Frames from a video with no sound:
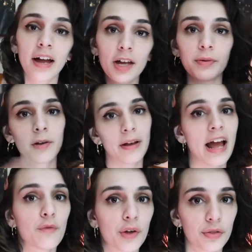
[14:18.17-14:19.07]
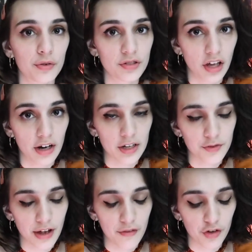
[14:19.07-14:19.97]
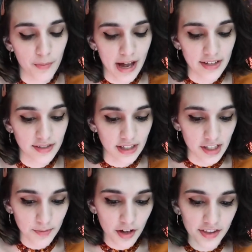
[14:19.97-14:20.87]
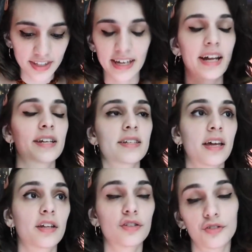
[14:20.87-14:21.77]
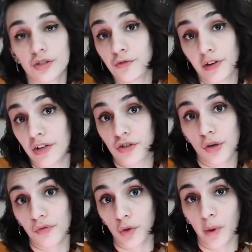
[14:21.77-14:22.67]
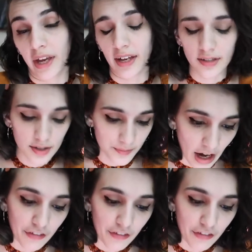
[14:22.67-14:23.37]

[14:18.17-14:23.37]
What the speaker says: I had been about halfway through Slaughterhouse-5 for the past 6 months, and I decided to just finish it over the weekend.